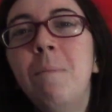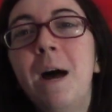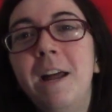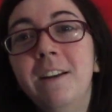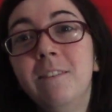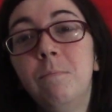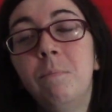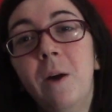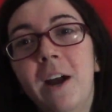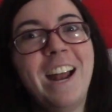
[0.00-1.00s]
But
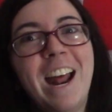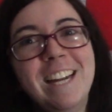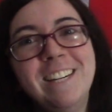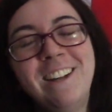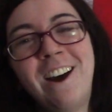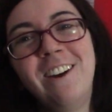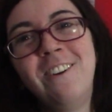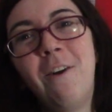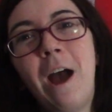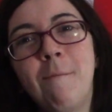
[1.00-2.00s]
but I did not
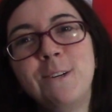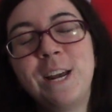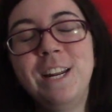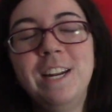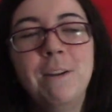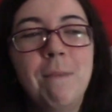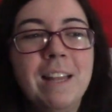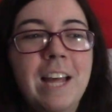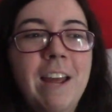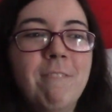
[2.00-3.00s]
know how much I needed in my
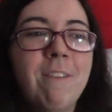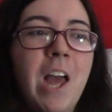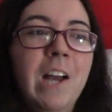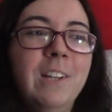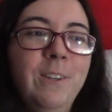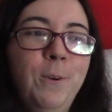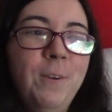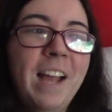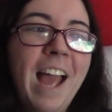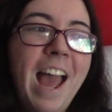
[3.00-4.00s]
life
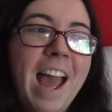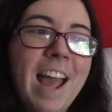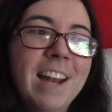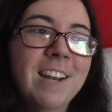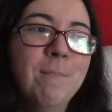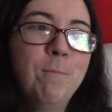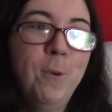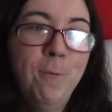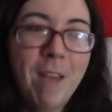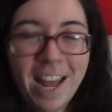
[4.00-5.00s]
Luc and
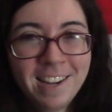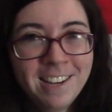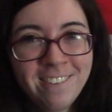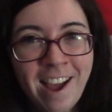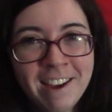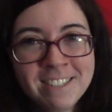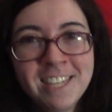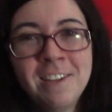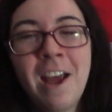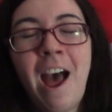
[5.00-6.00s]
Pumat
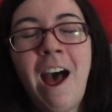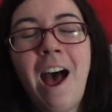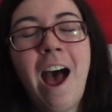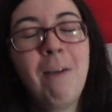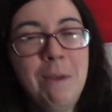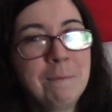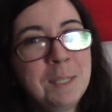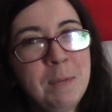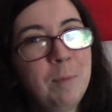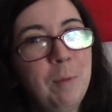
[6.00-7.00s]
interacting. We haven't
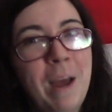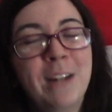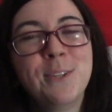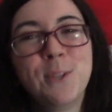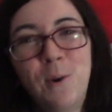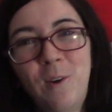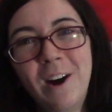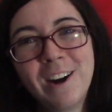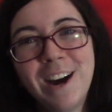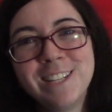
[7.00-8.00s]
seen Pumat in so
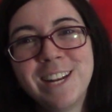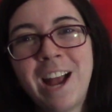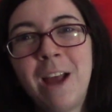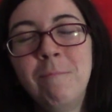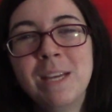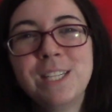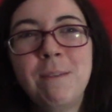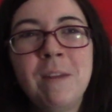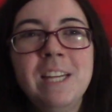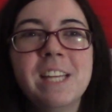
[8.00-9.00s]
long, guys, and I missed
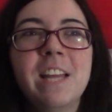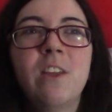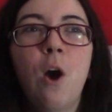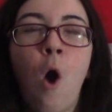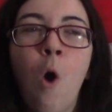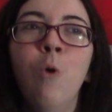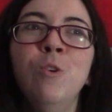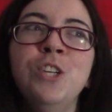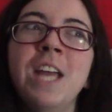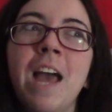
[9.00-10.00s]
him. He's like the
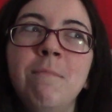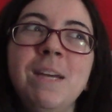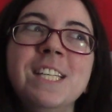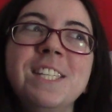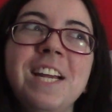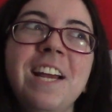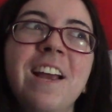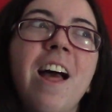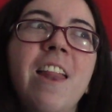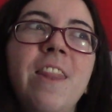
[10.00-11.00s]
OG
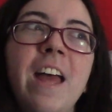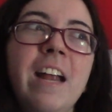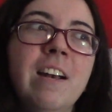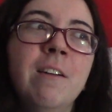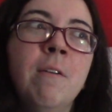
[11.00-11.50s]
NPC that